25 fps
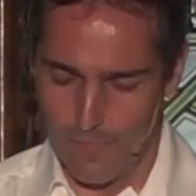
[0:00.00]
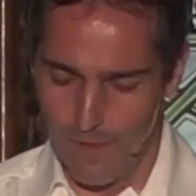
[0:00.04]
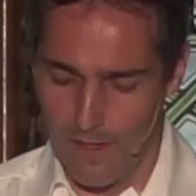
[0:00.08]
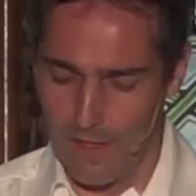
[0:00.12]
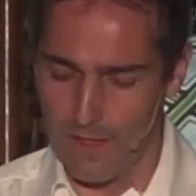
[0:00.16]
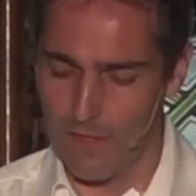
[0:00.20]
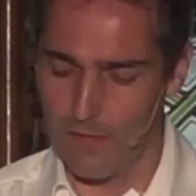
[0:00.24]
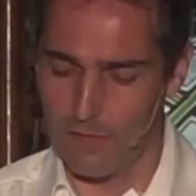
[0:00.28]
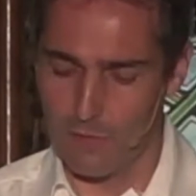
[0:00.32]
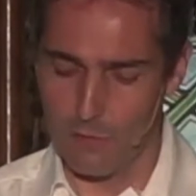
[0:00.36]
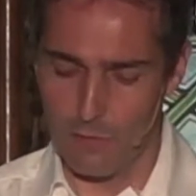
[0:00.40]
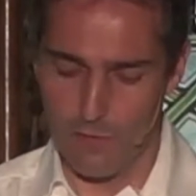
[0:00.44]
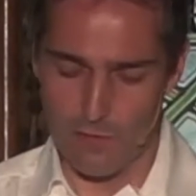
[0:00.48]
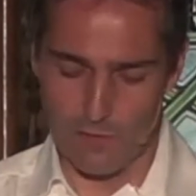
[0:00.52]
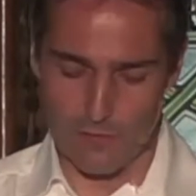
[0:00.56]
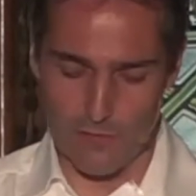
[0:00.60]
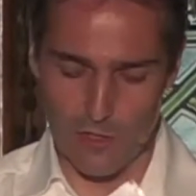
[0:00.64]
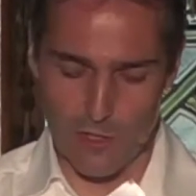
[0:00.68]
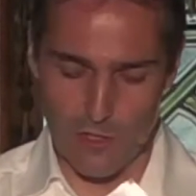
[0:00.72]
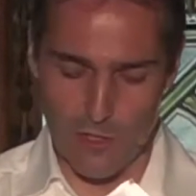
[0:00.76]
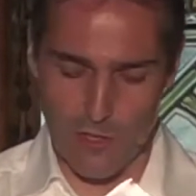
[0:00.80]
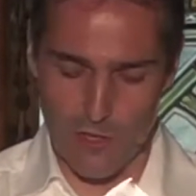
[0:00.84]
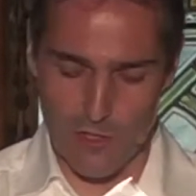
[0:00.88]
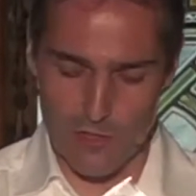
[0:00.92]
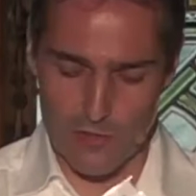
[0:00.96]
and that's one of the
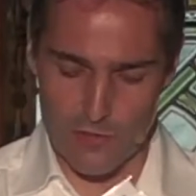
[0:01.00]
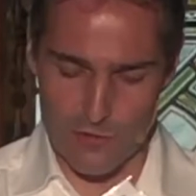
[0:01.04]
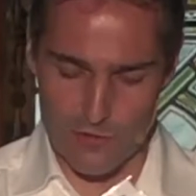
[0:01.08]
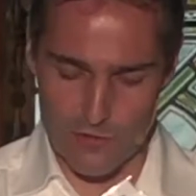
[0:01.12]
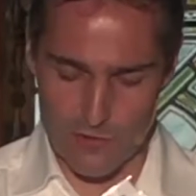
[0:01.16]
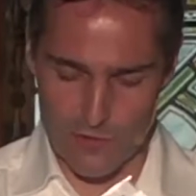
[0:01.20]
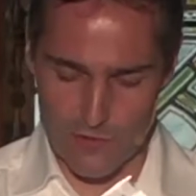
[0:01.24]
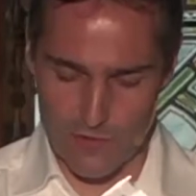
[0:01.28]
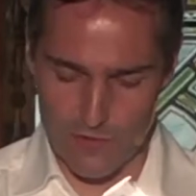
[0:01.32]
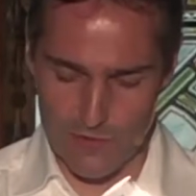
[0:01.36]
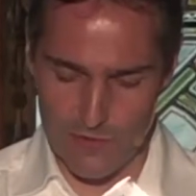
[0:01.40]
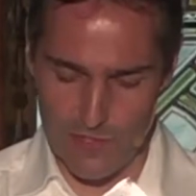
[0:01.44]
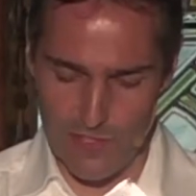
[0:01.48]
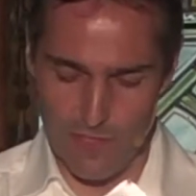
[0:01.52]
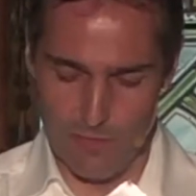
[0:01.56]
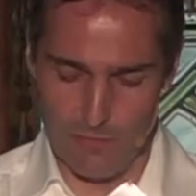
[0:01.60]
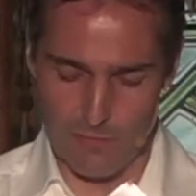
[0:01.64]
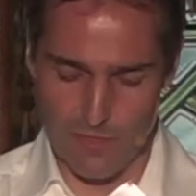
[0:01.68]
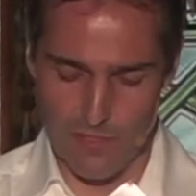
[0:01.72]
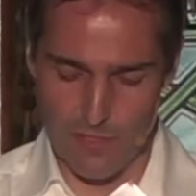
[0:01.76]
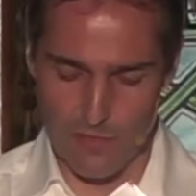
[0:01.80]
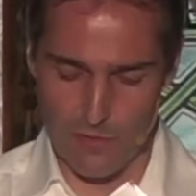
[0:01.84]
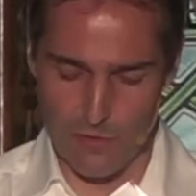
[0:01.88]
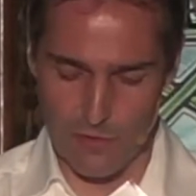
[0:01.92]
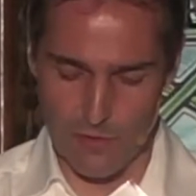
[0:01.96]
largest
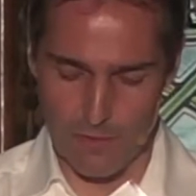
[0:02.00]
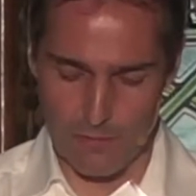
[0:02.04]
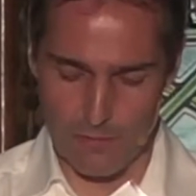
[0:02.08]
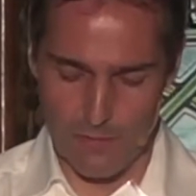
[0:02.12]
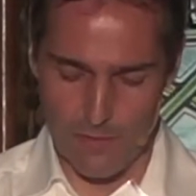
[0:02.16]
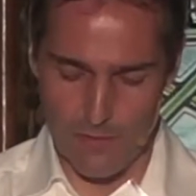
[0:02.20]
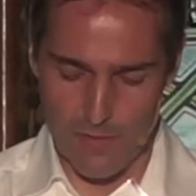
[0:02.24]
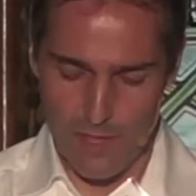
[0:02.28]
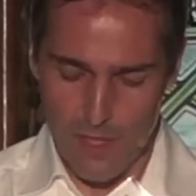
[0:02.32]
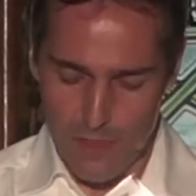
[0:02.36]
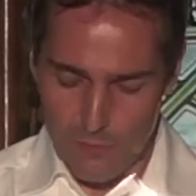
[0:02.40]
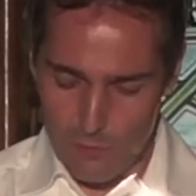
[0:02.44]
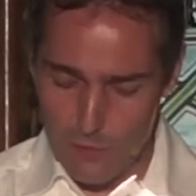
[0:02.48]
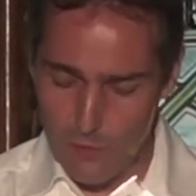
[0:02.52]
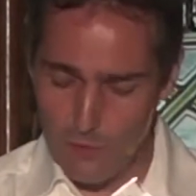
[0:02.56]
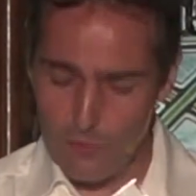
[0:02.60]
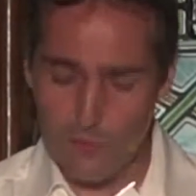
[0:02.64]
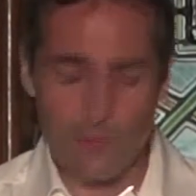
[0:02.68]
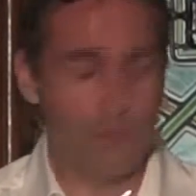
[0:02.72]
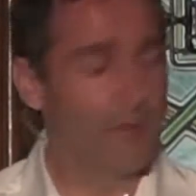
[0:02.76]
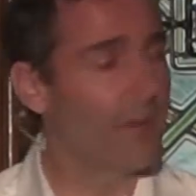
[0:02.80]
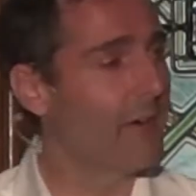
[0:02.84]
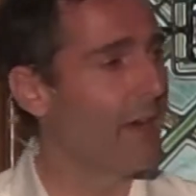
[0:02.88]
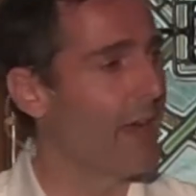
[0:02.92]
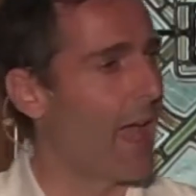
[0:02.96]
teams in Europe. We're
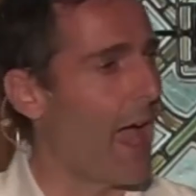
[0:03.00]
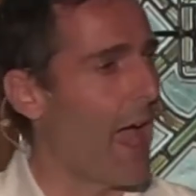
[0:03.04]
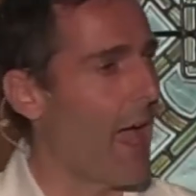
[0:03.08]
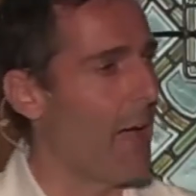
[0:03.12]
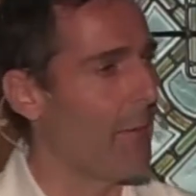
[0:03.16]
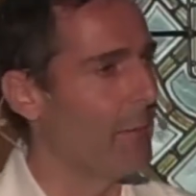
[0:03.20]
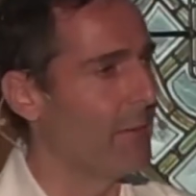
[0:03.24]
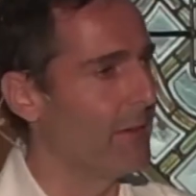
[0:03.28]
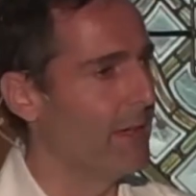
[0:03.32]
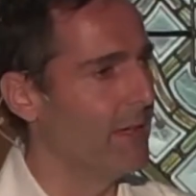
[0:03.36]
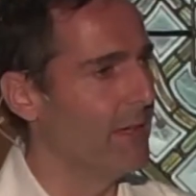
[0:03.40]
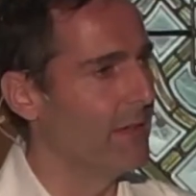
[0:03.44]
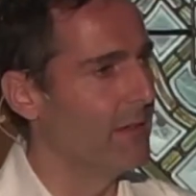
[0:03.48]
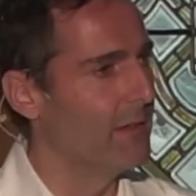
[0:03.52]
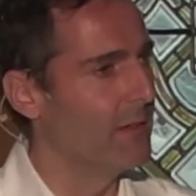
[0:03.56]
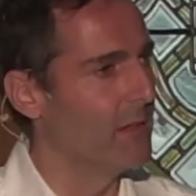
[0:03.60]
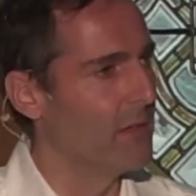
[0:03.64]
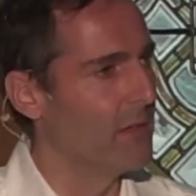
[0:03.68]
also very happy